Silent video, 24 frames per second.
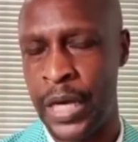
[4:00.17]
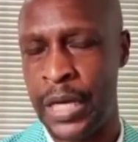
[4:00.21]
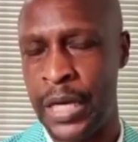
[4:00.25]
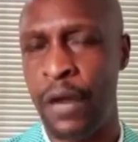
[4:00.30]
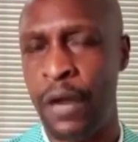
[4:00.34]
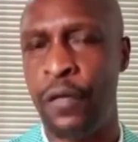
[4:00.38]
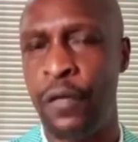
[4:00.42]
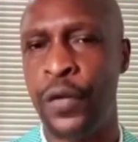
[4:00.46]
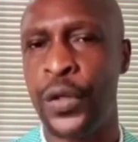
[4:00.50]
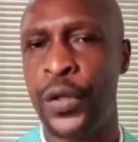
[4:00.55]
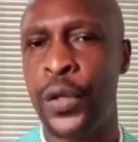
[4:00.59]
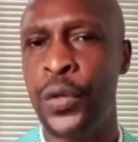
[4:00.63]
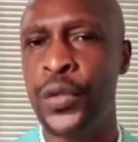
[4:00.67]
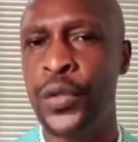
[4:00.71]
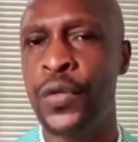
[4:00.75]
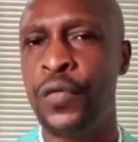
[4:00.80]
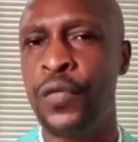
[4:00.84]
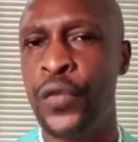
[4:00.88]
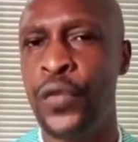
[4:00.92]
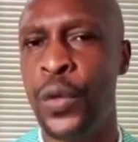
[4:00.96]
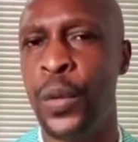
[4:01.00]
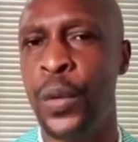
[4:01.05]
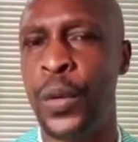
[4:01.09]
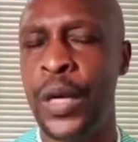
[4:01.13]
Now, for those
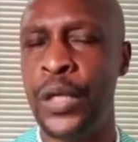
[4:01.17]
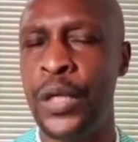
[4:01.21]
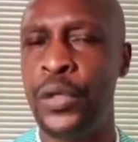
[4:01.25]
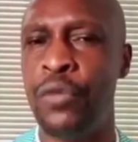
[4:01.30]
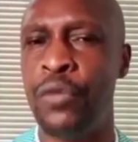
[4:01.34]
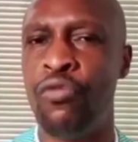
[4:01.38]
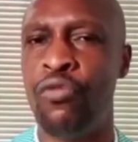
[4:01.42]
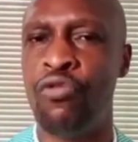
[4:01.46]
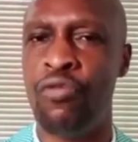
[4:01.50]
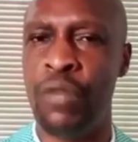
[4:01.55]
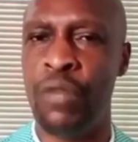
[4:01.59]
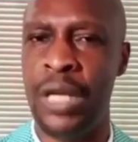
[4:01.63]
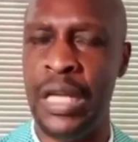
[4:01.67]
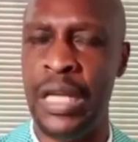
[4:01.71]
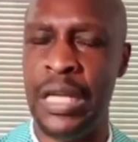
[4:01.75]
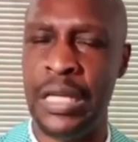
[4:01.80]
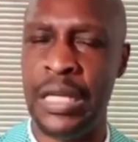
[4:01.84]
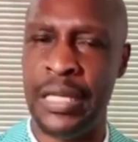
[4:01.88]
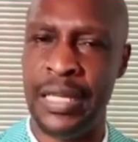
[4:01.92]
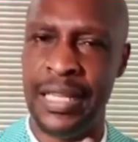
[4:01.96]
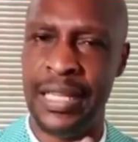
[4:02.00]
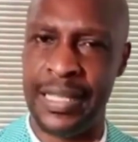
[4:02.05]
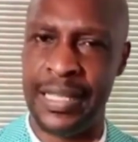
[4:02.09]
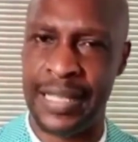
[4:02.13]
of you who are going to
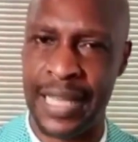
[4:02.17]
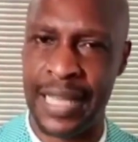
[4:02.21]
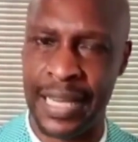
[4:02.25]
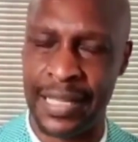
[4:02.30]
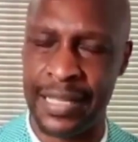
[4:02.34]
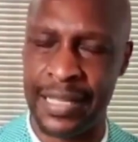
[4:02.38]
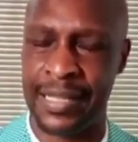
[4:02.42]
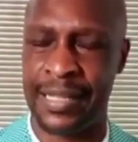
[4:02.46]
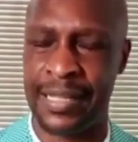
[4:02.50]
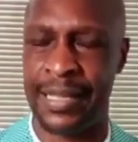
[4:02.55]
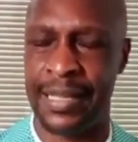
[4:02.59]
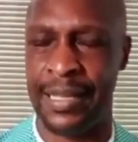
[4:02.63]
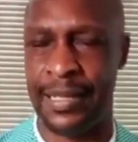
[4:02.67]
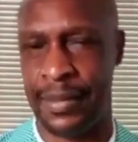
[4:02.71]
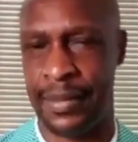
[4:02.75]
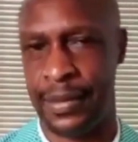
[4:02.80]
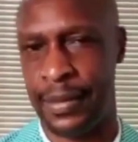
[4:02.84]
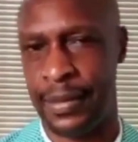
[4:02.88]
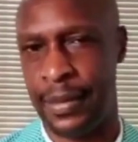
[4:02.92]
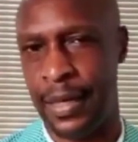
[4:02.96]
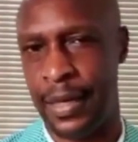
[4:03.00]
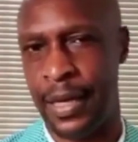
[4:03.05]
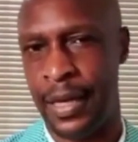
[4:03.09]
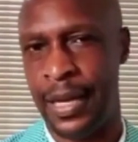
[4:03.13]
read the sanctions list,